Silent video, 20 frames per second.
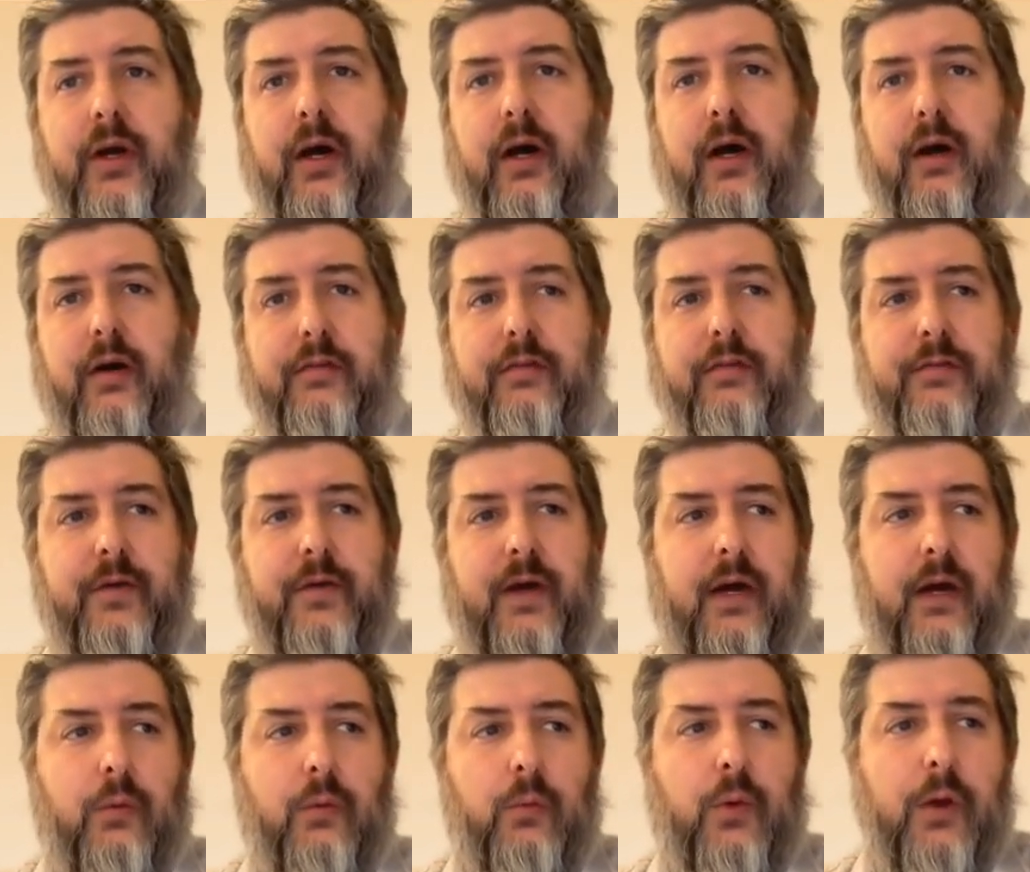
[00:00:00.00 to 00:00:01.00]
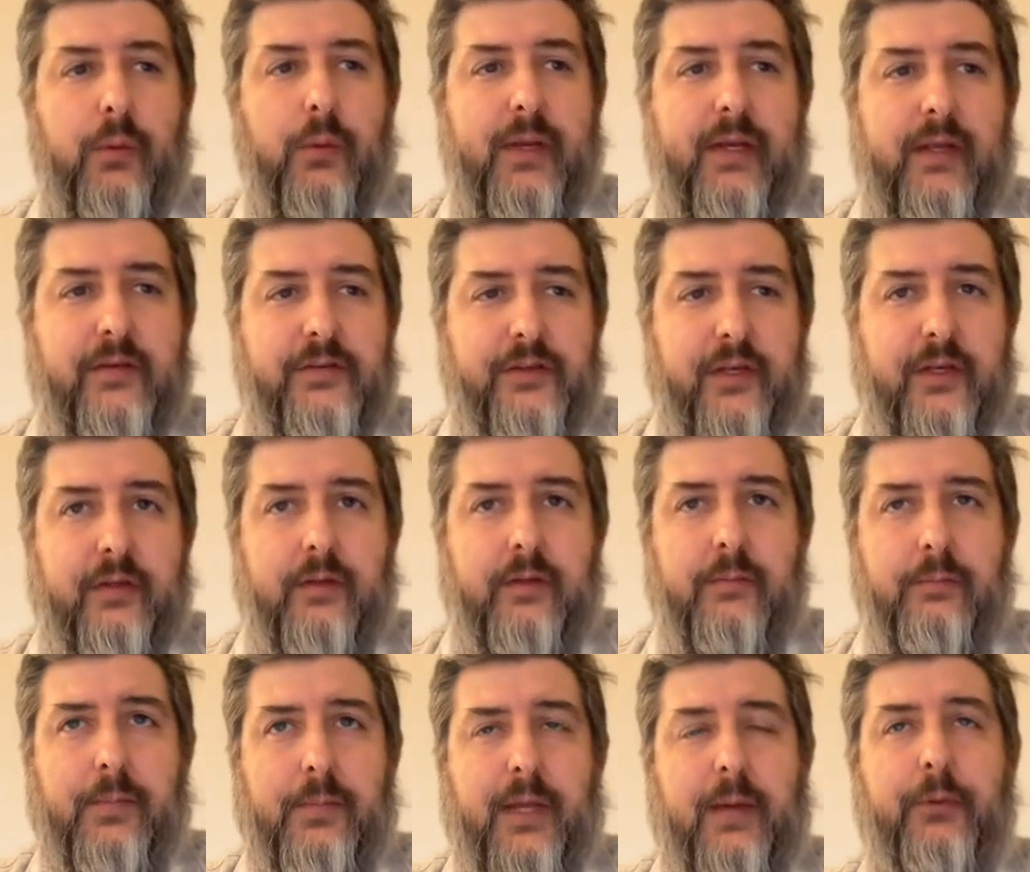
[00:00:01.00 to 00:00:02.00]
of where we need to
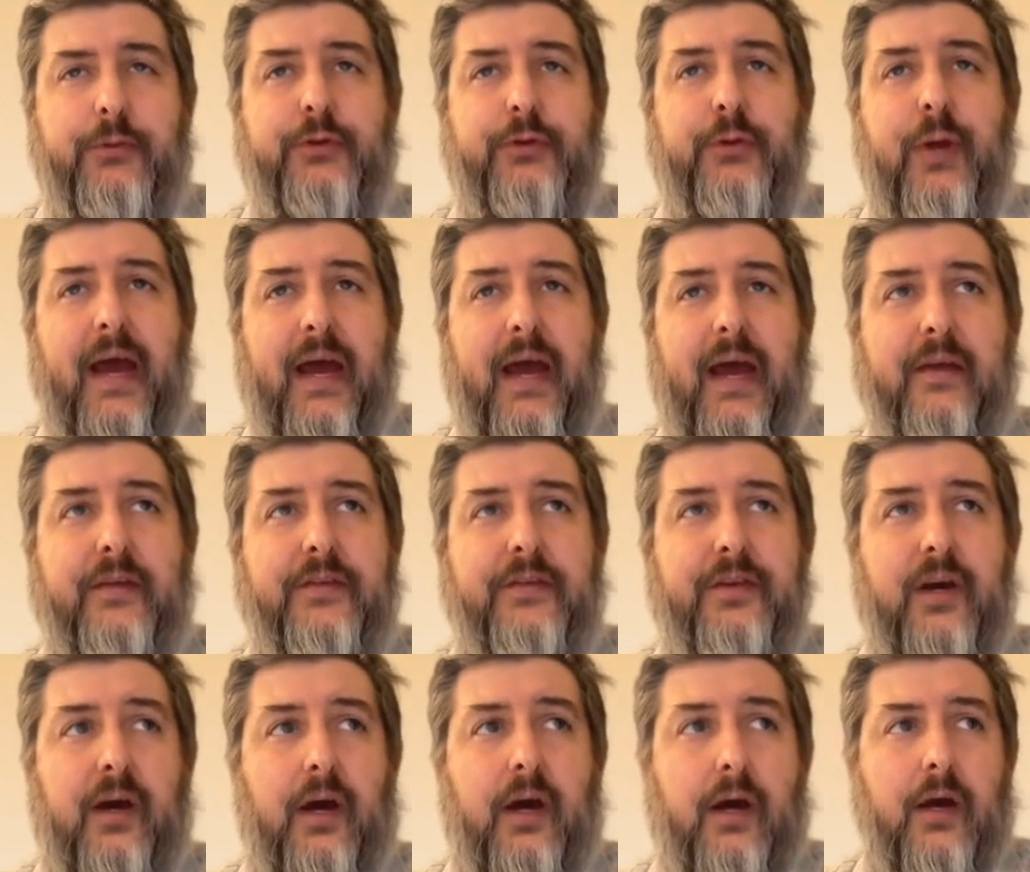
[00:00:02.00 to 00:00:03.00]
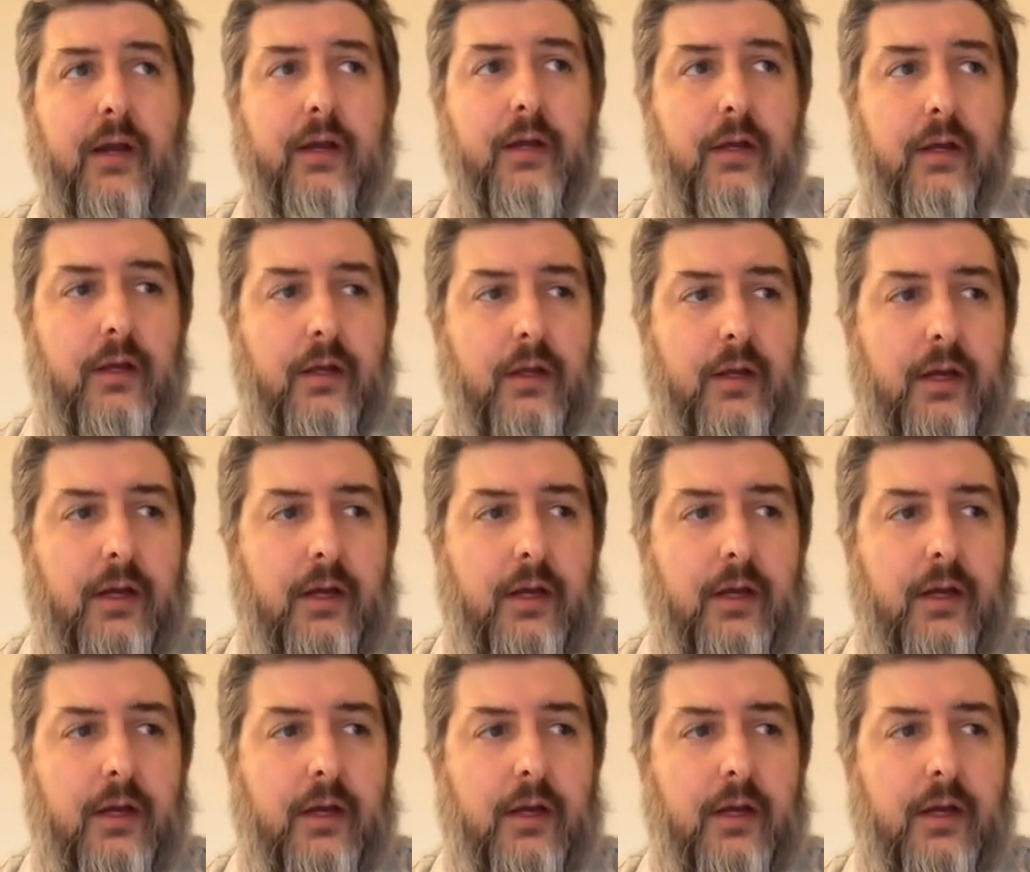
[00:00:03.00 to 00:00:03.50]
be able to act on